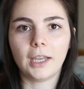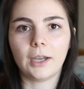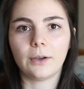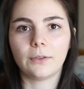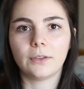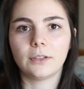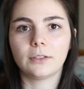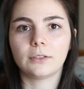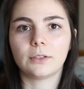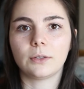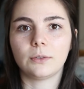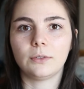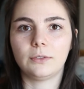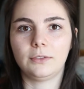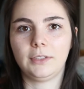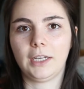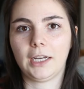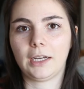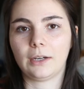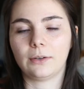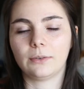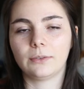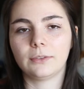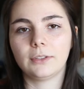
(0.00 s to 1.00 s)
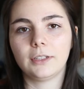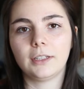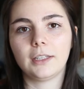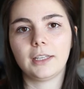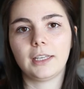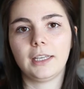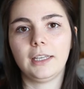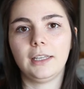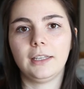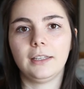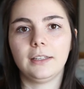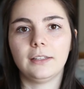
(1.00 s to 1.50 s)
how this goes down
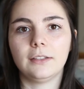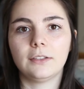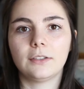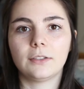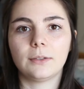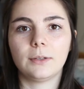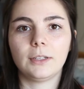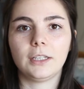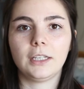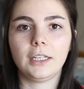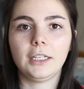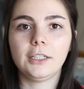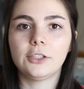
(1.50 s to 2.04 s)
is